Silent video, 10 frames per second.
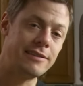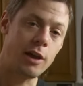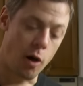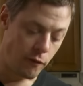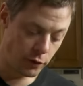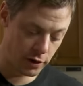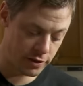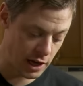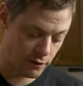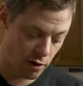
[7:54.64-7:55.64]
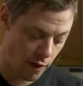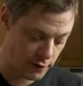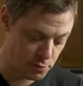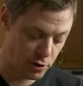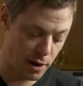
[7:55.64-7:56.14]
it's helpful to think of all
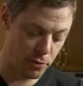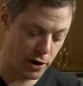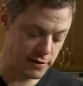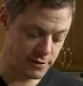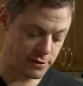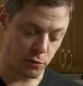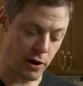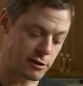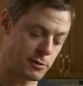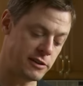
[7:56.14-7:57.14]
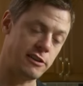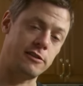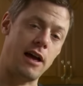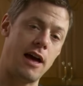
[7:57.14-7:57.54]
these preparations and recipes as,